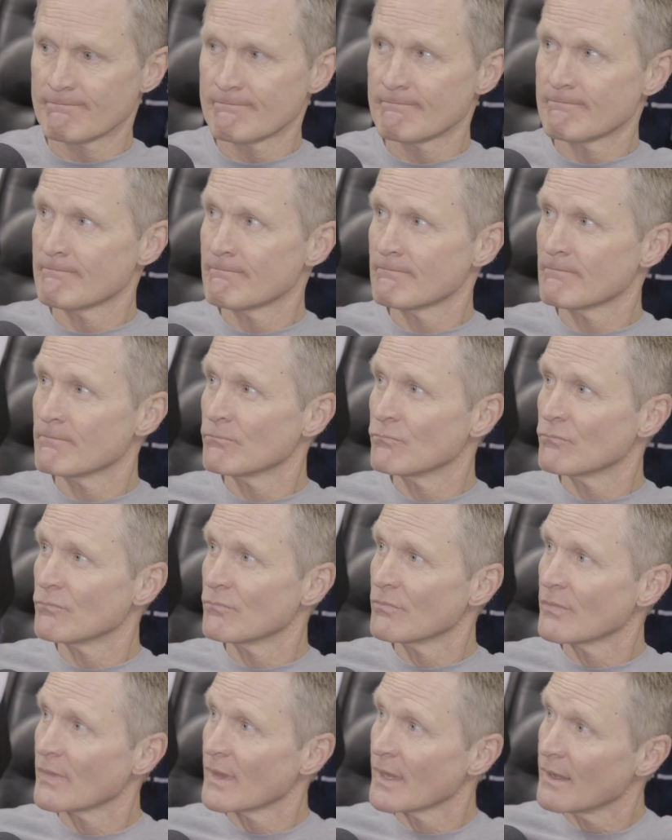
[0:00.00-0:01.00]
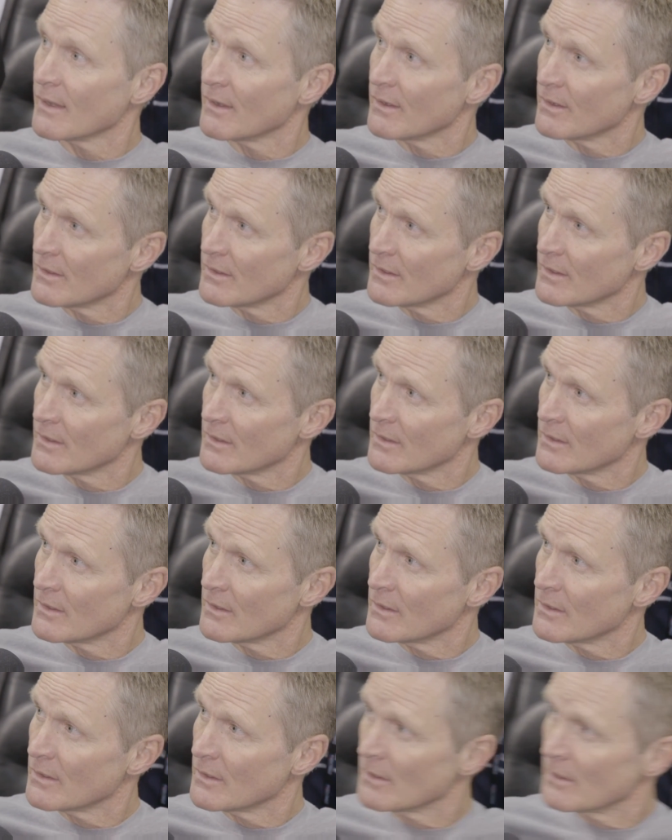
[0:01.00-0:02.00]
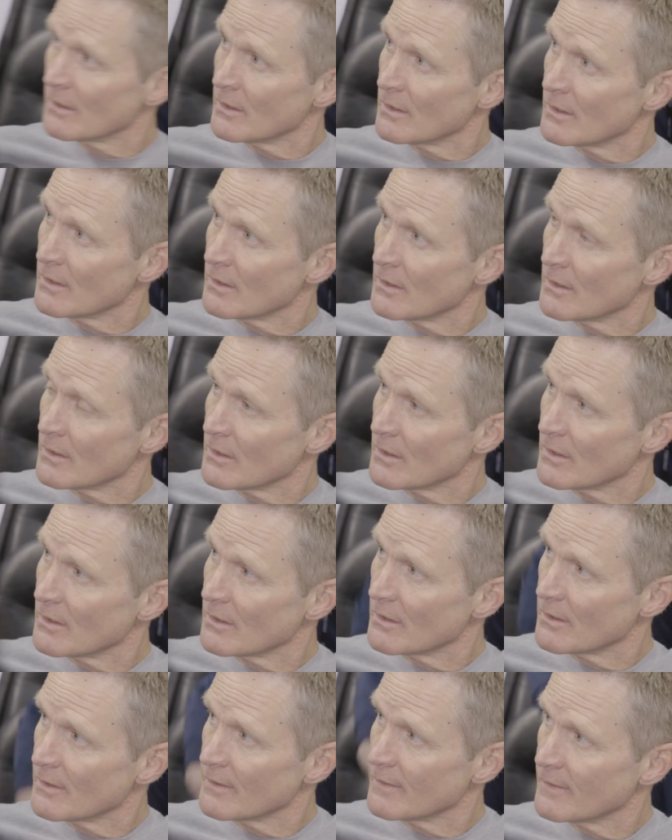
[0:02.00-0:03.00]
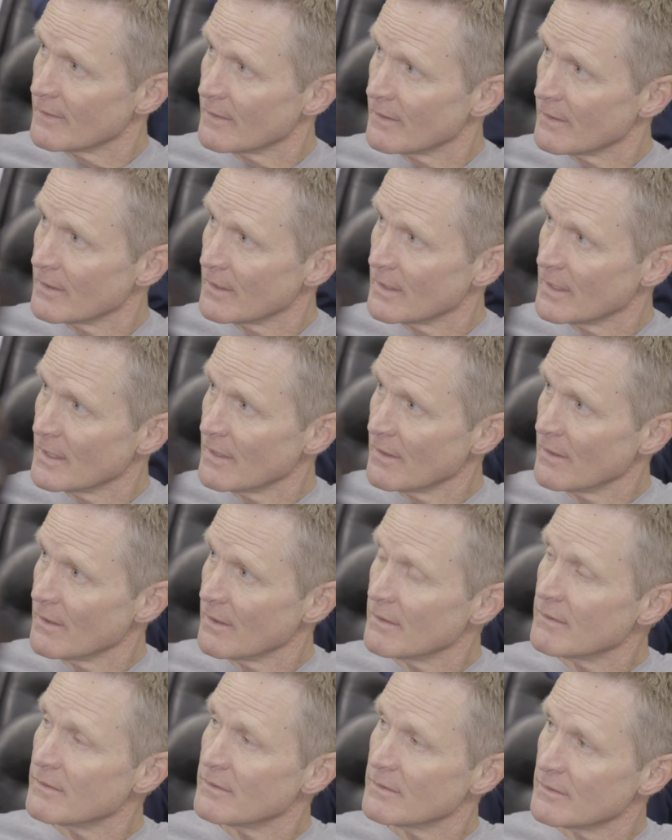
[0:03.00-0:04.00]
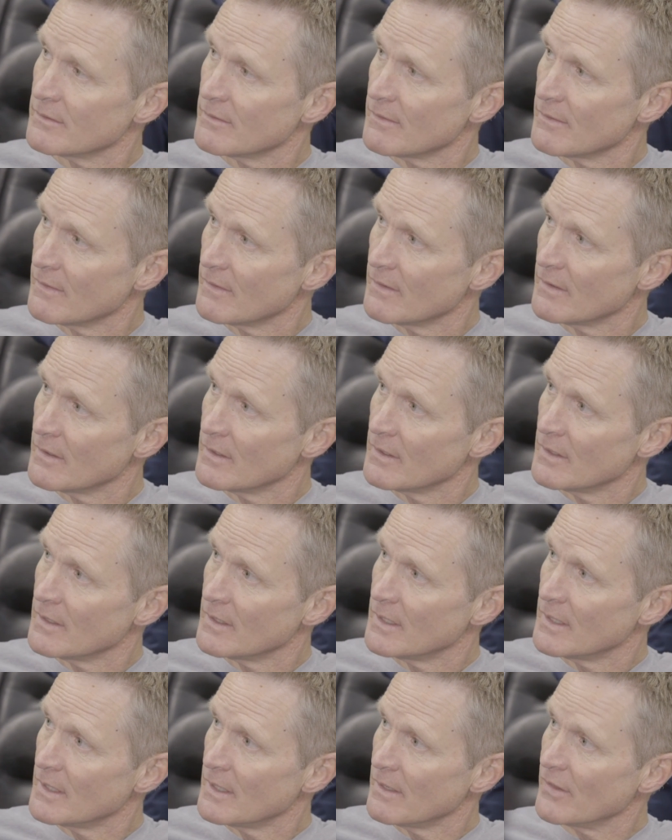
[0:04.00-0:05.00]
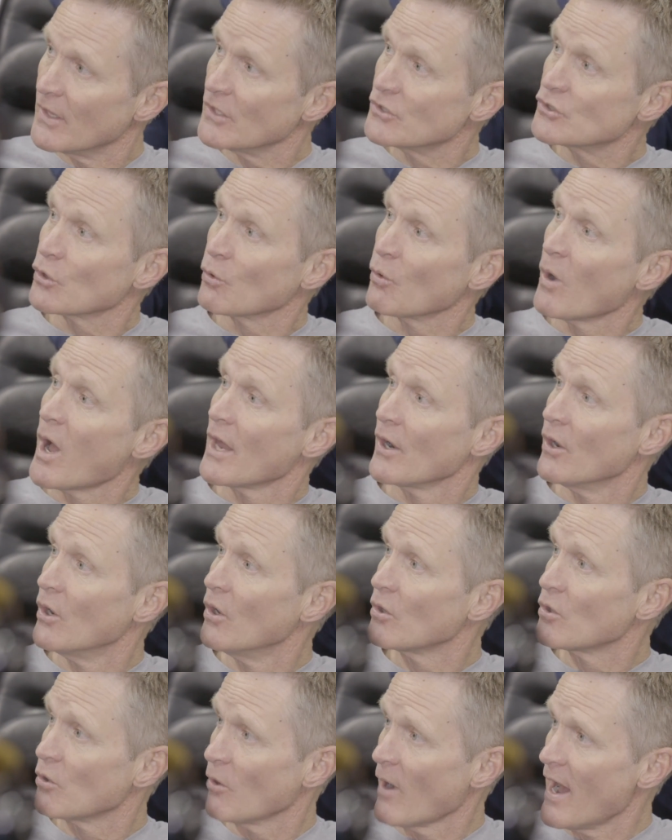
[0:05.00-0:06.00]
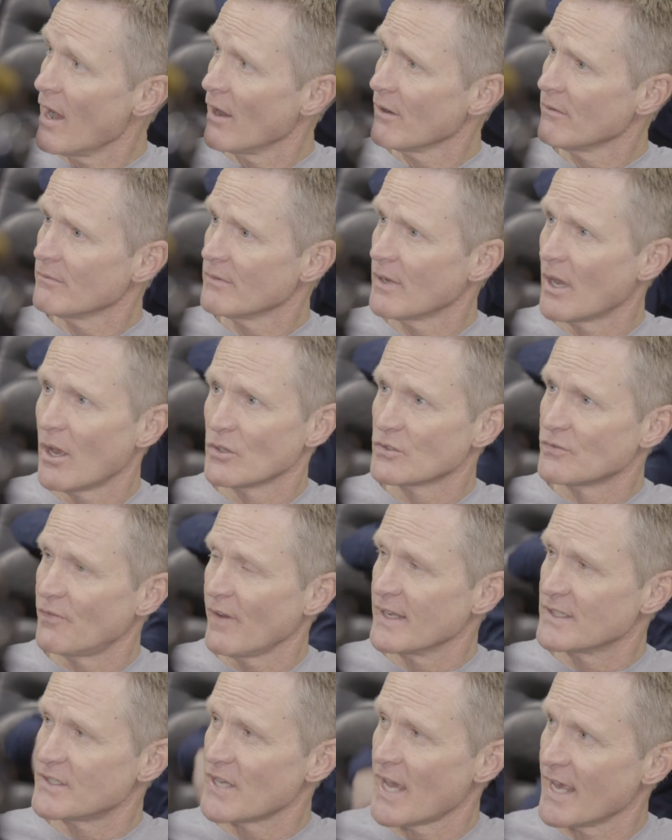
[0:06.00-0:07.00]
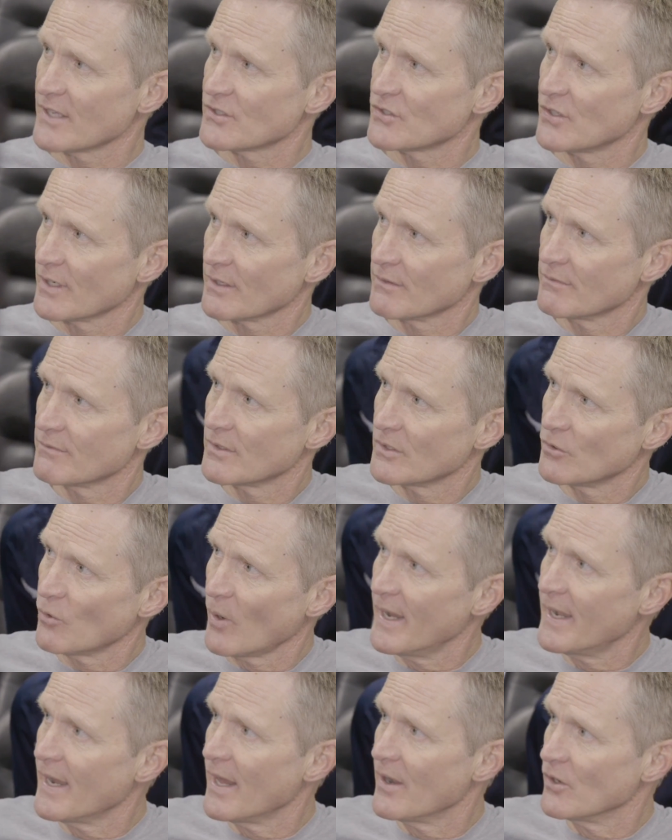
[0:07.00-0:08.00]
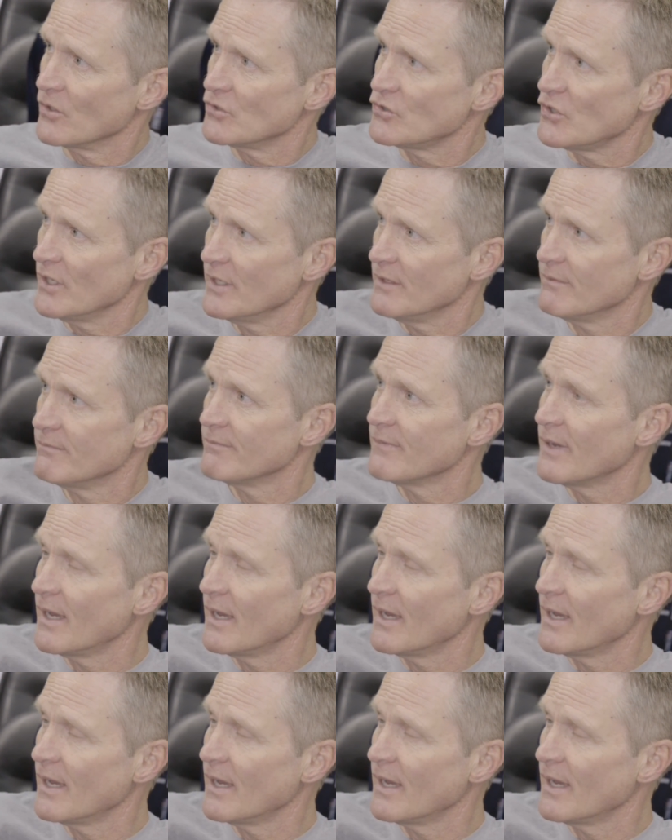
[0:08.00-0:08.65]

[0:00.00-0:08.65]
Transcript: How do you describe the Toronto crowd? How many years ago? How do you describe it? The Toronto crowd? That was fantastic. Great energy.